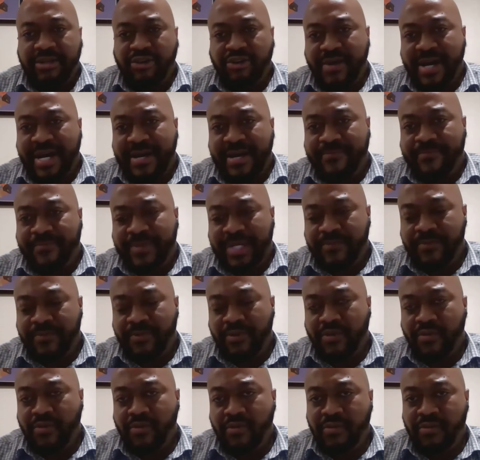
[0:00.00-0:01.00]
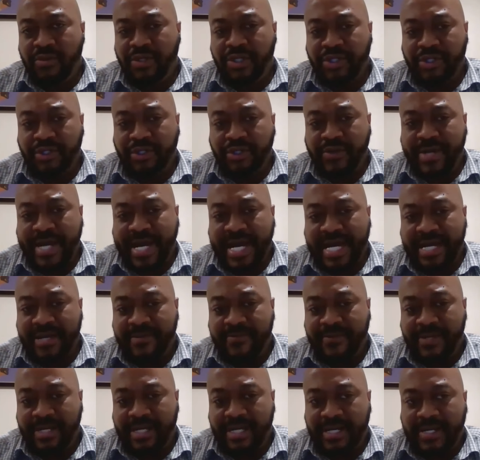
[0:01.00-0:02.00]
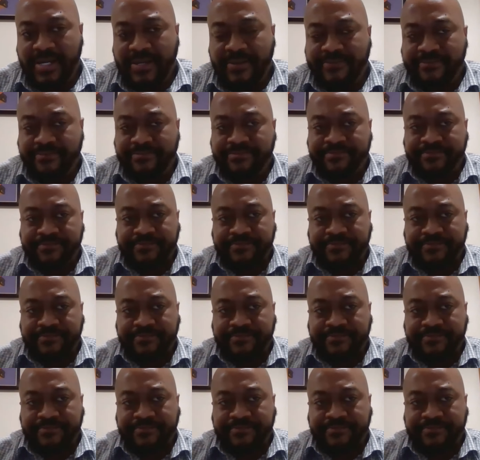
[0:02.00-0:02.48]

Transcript: you have people who you, you have um